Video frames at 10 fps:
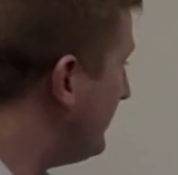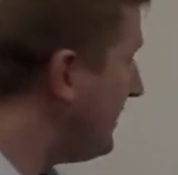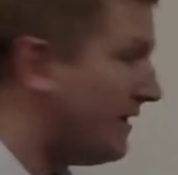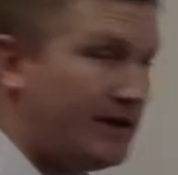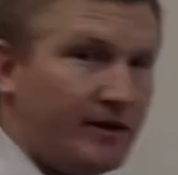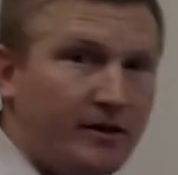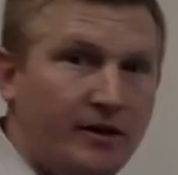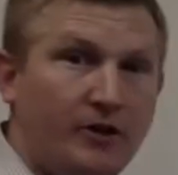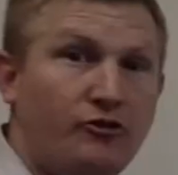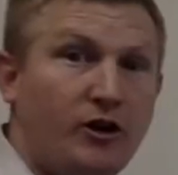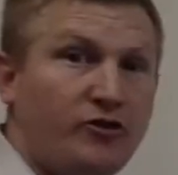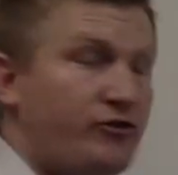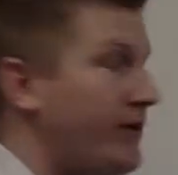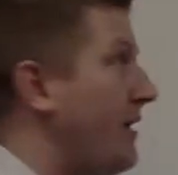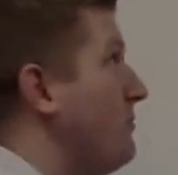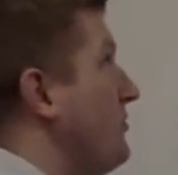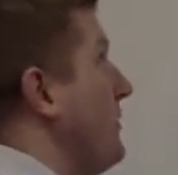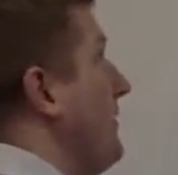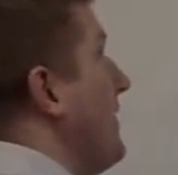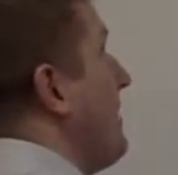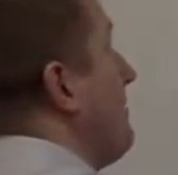D and draw a straight line between them?